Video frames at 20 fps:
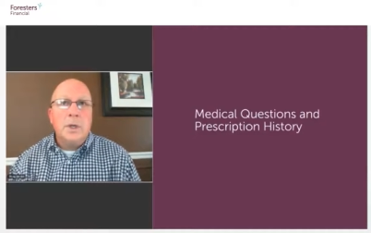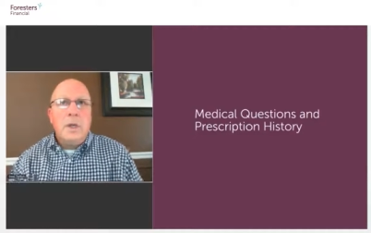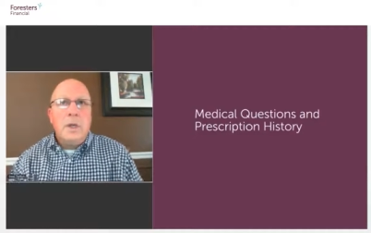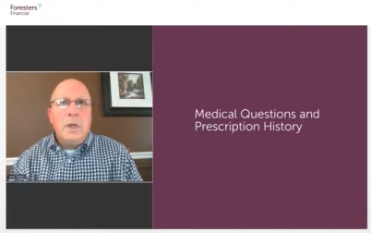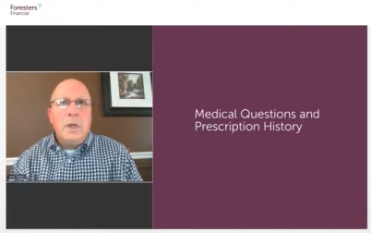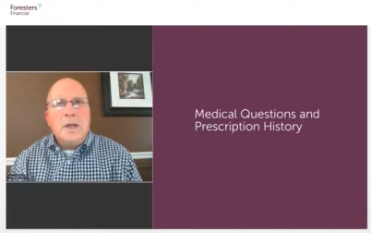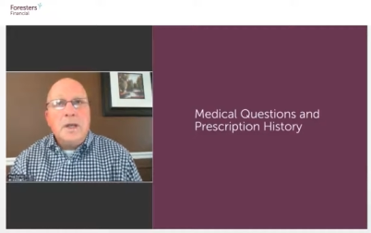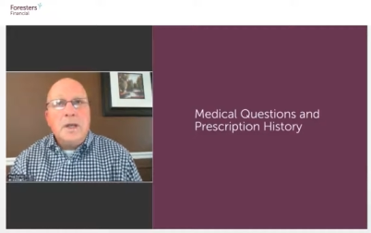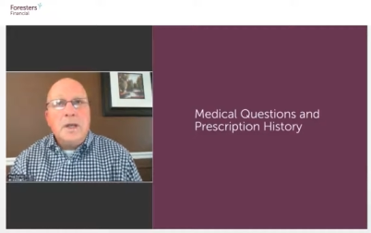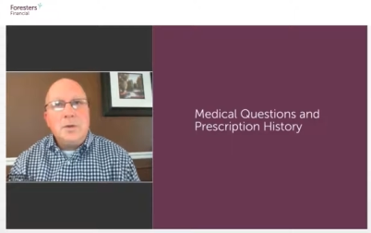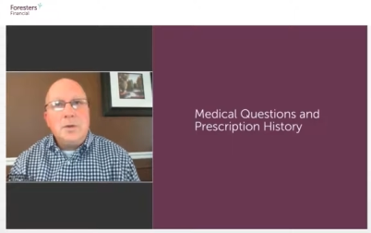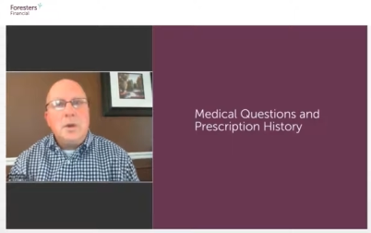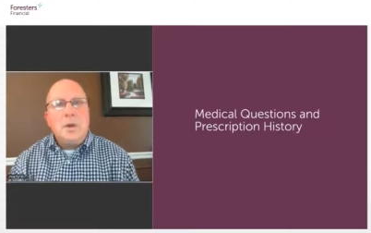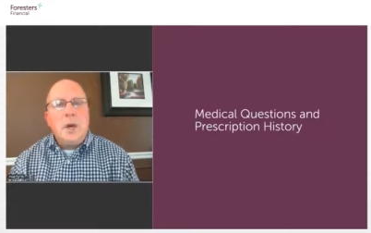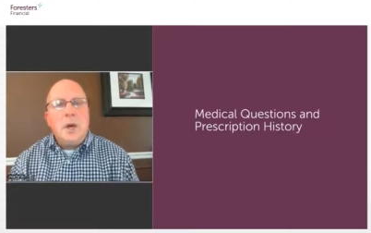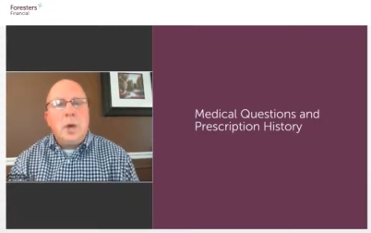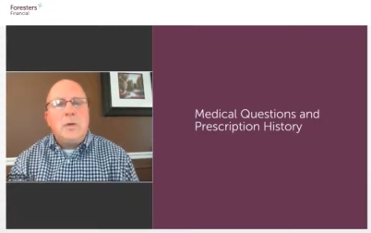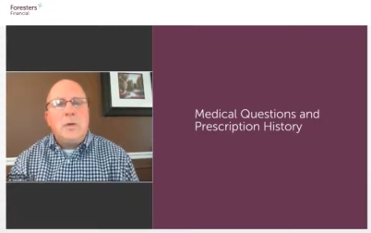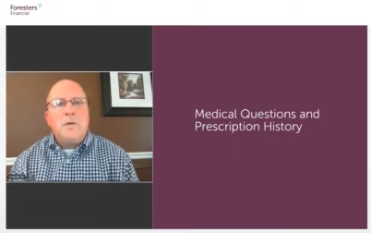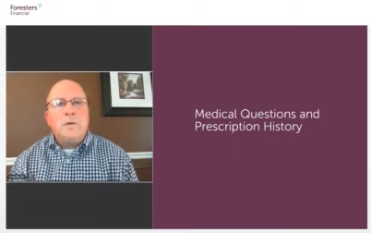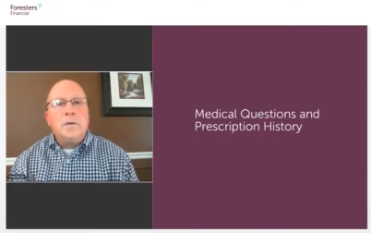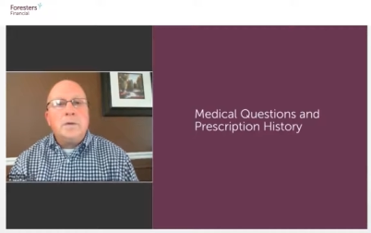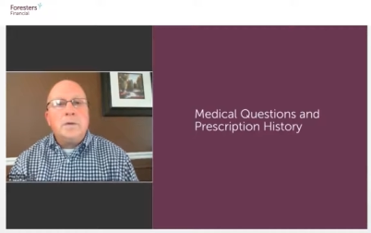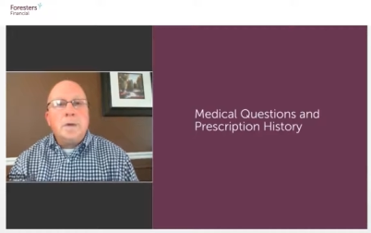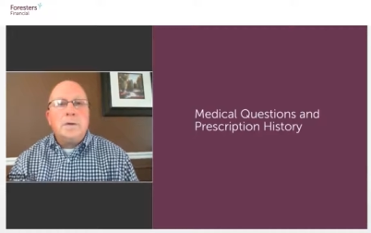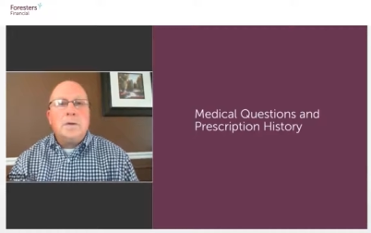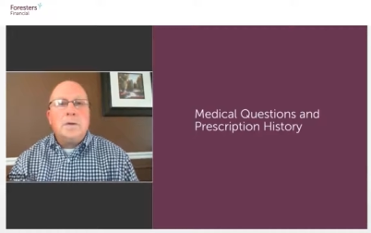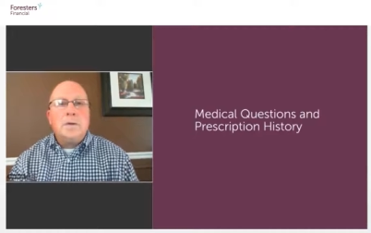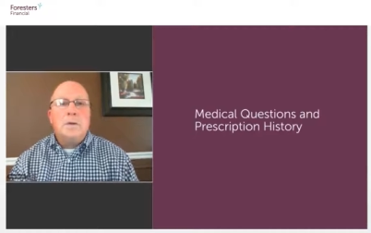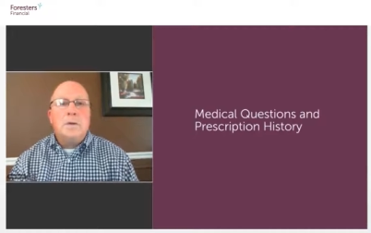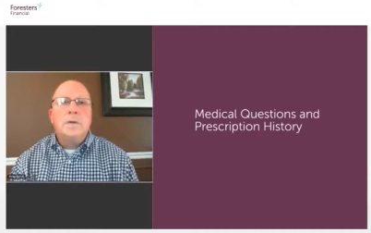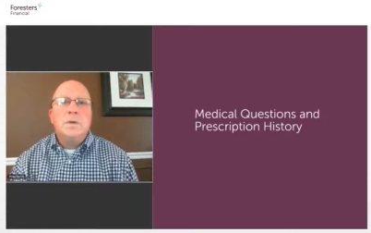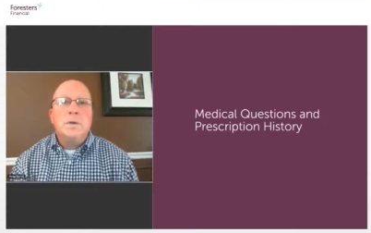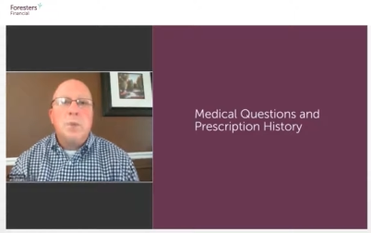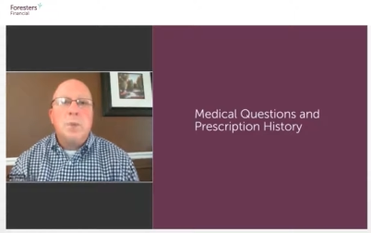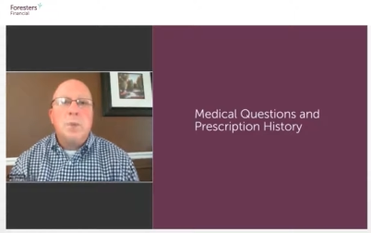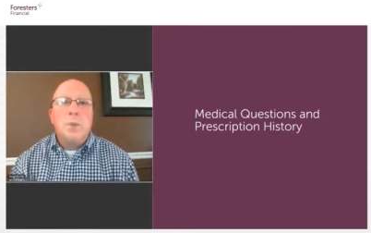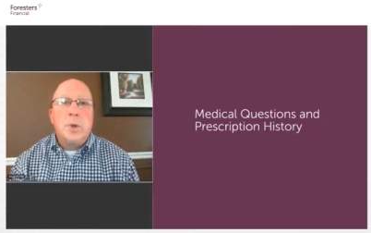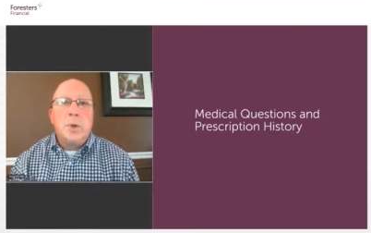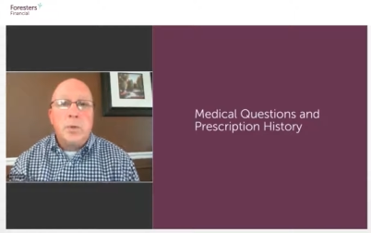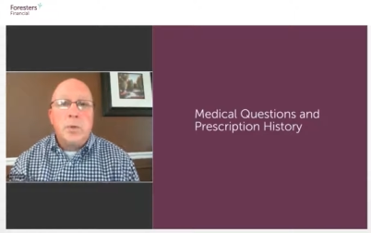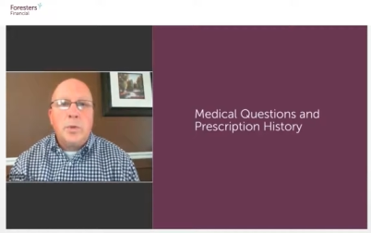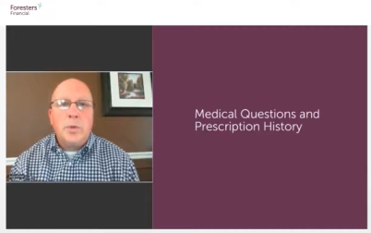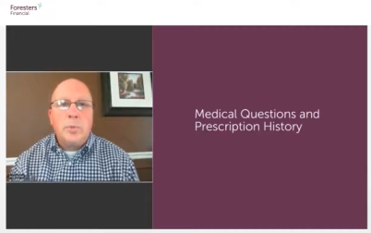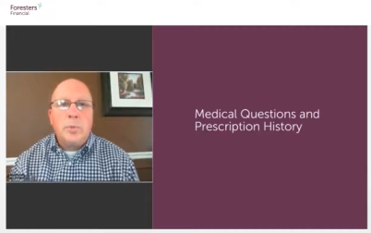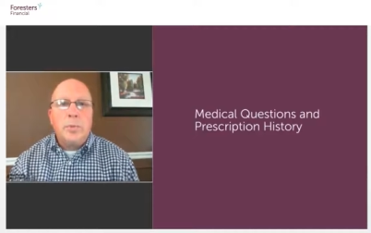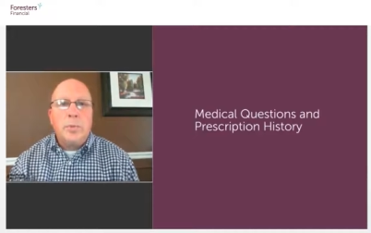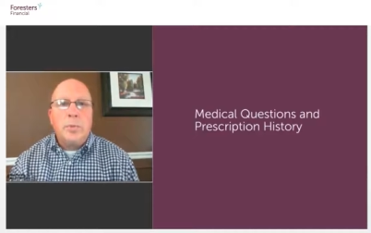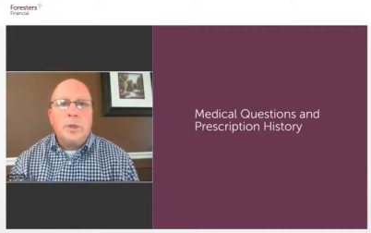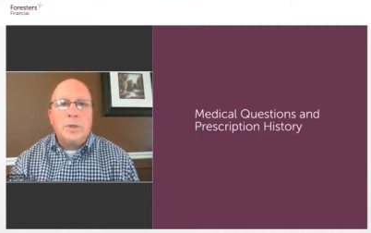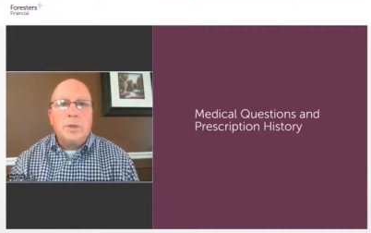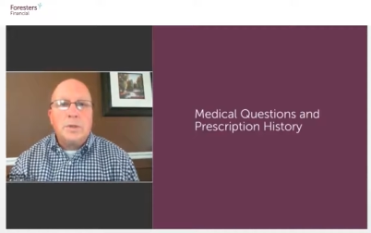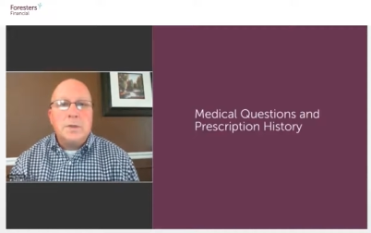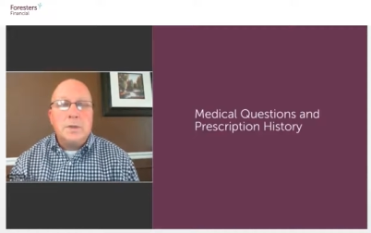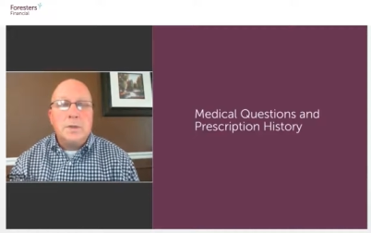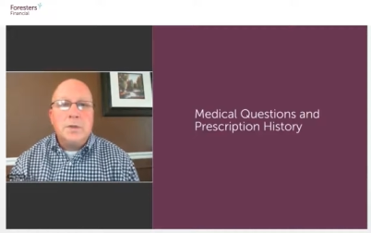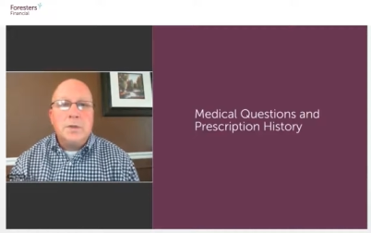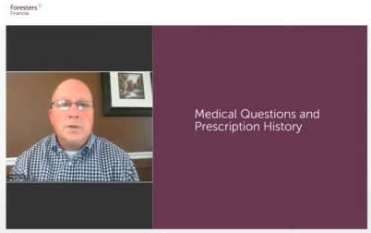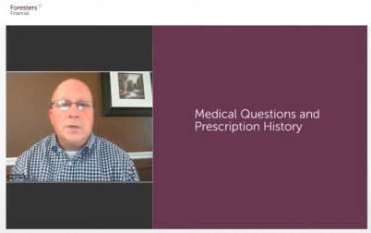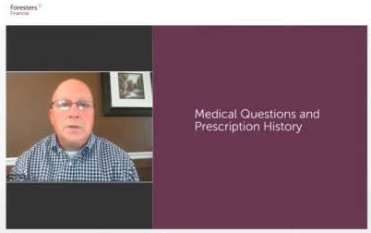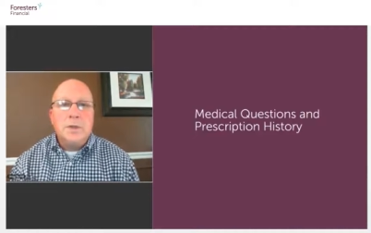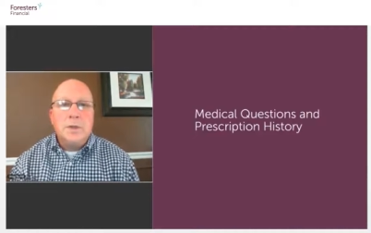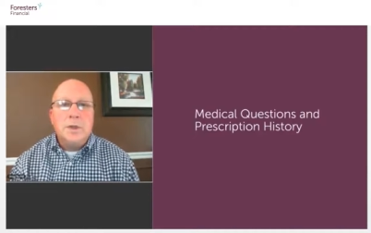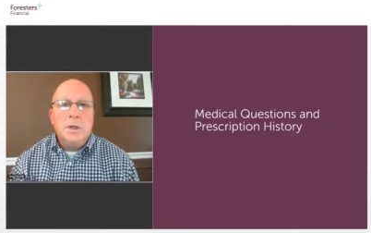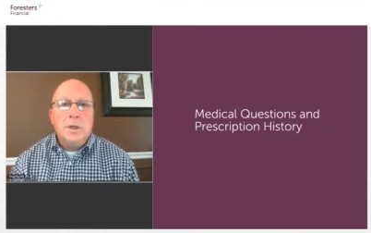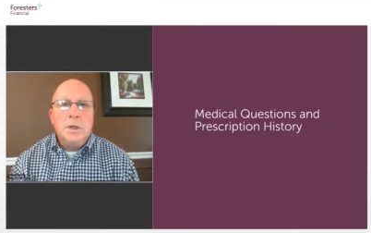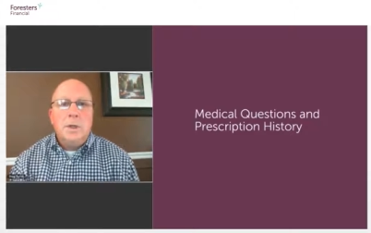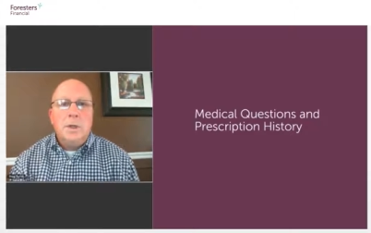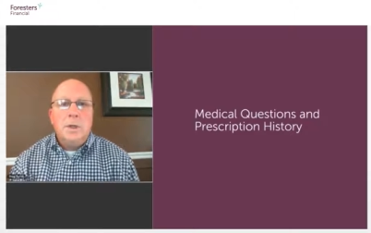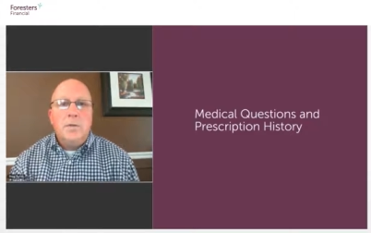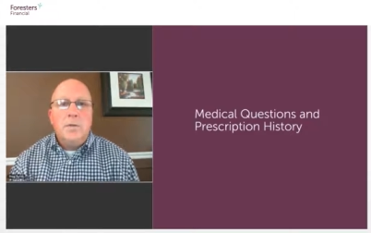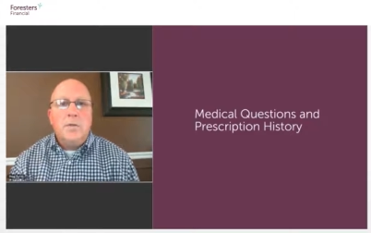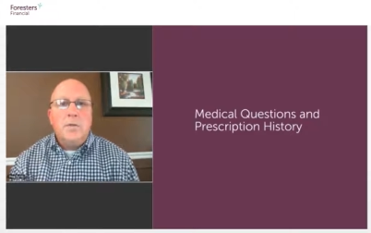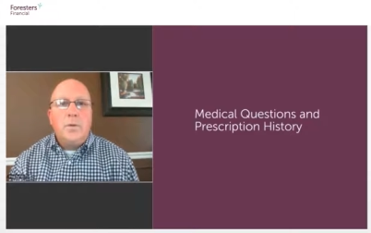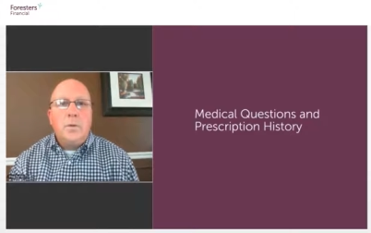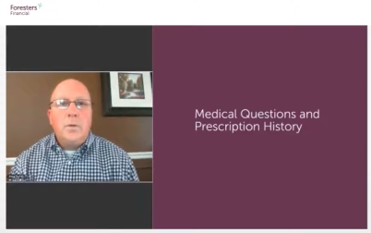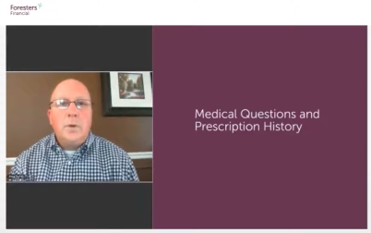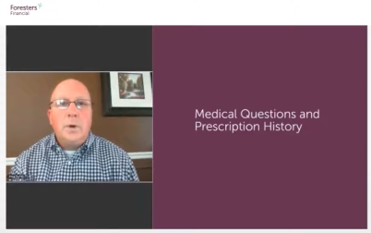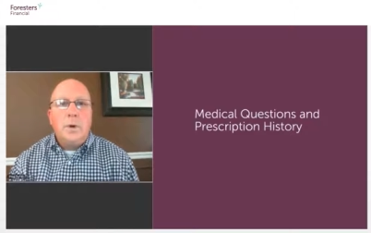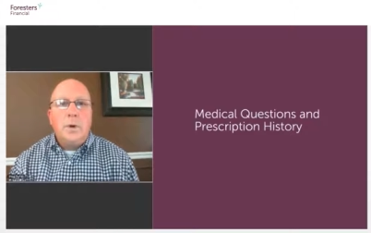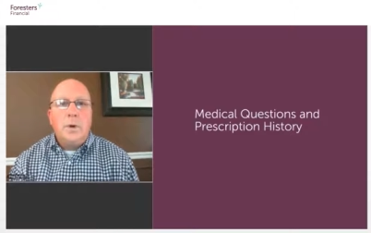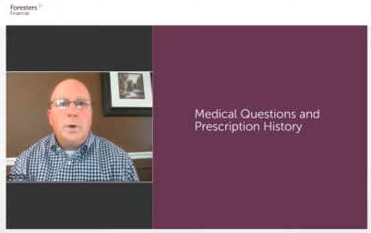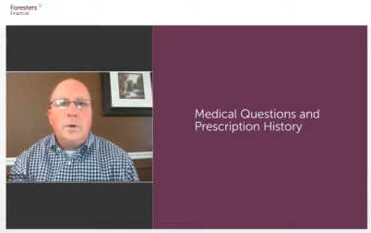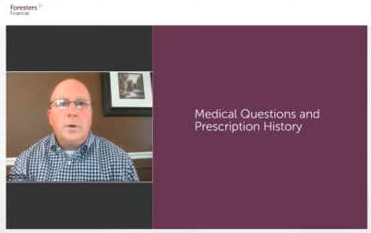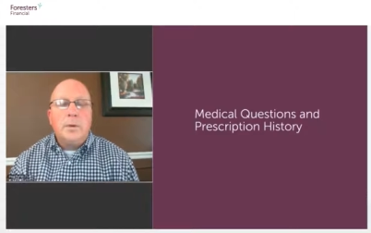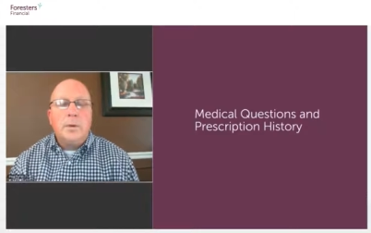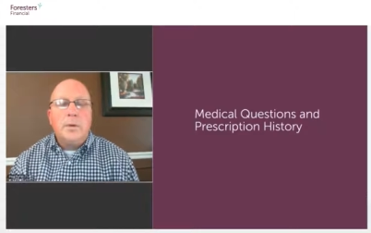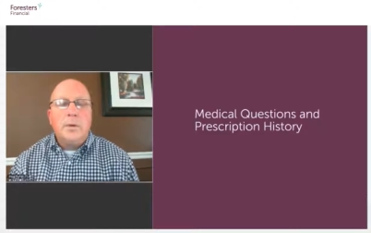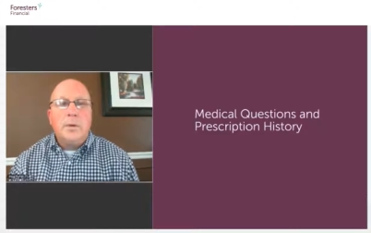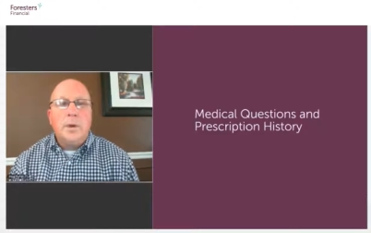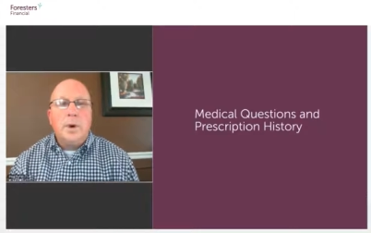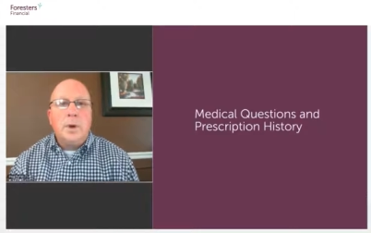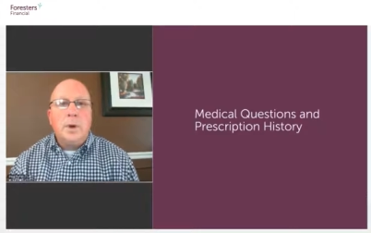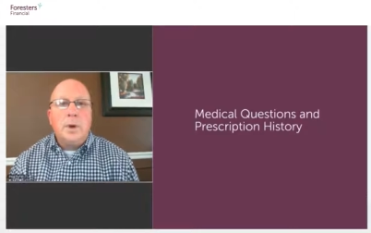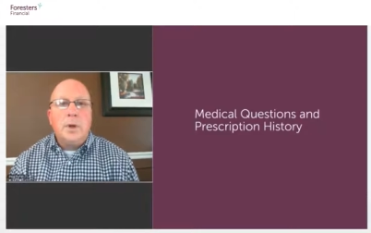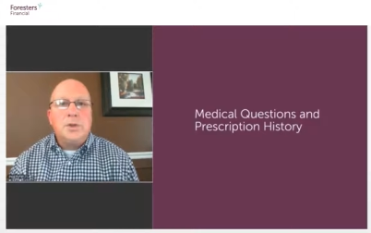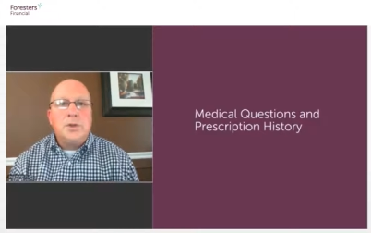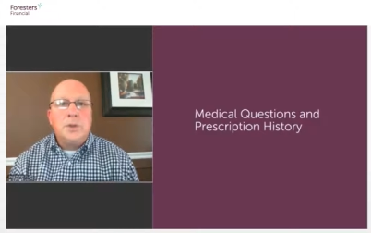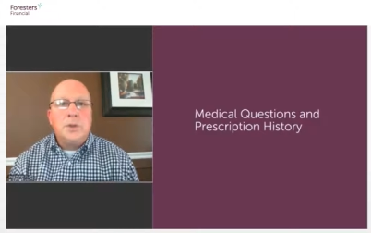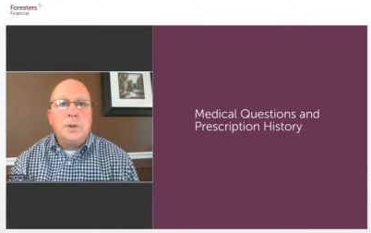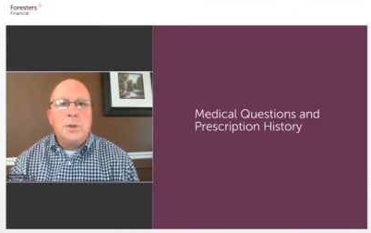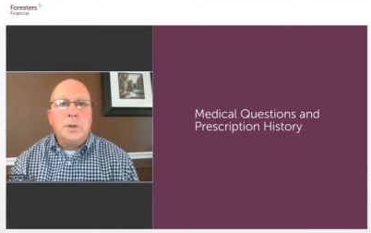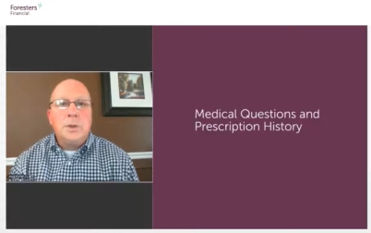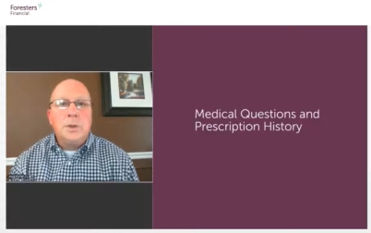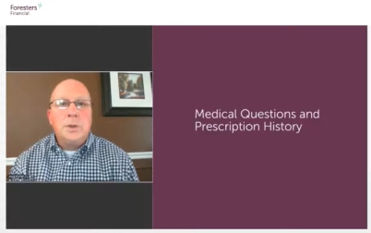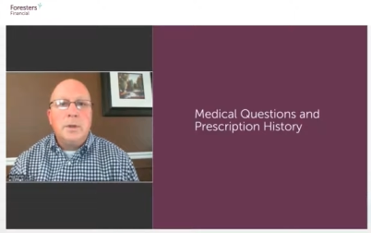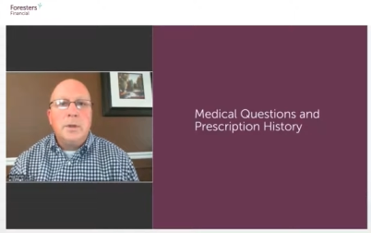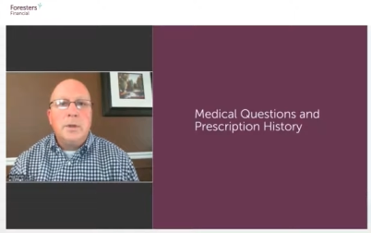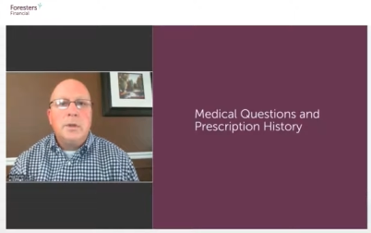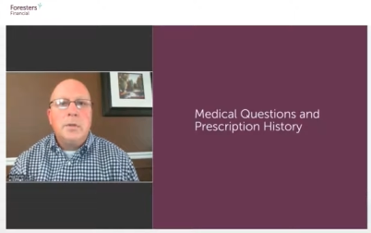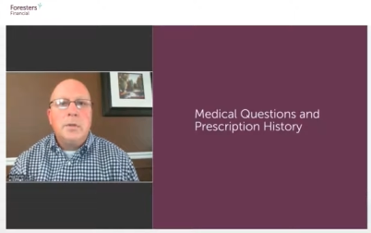Ondansetron, however, is also used by orthopedic surgeons for nausea